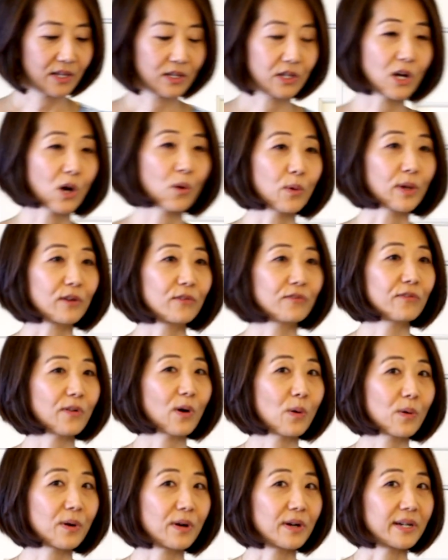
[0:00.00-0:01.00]
going
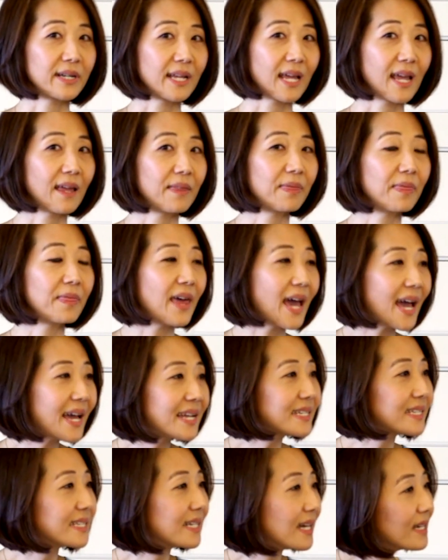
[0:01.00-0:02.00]
forward. And
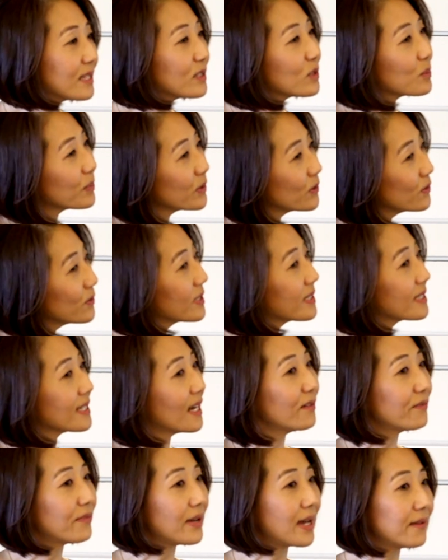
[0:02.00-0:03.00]
that does boost
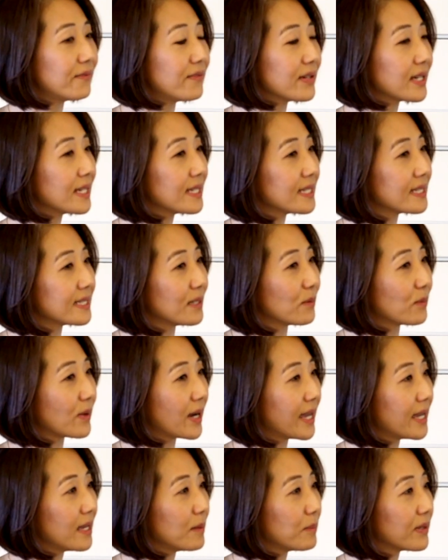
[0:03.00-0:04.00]
self-efficacy,
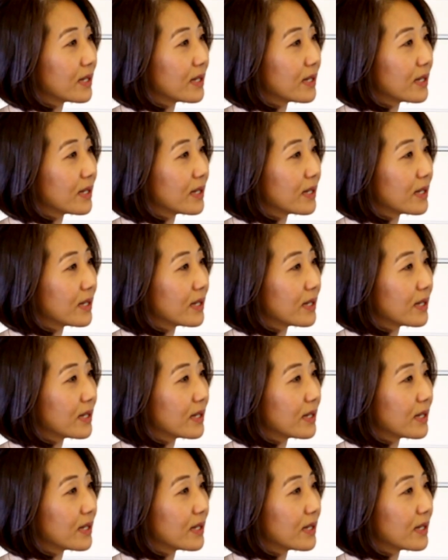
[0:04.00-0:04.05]
right?